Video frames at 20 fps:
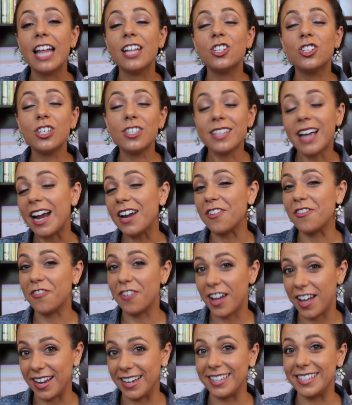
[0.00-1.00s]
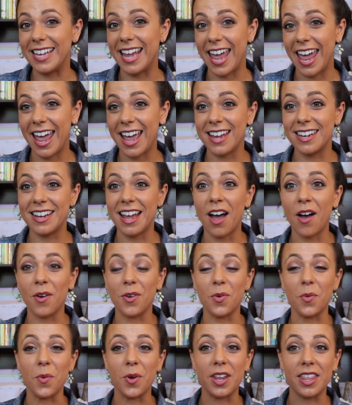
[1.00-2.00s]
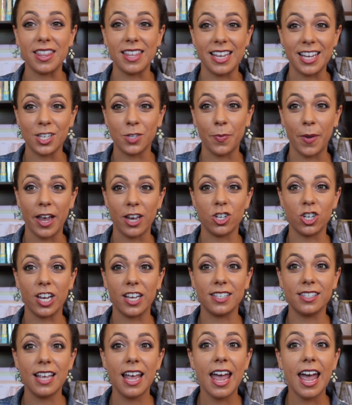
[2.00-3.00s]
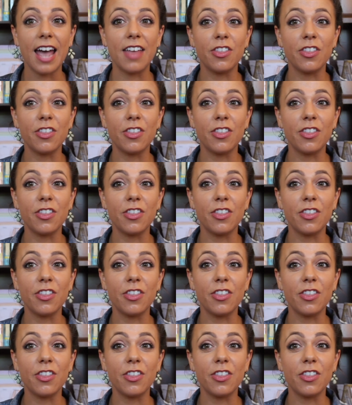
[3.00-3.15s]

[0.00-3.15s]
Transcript: it's just kind of fun to hand out one of these pages.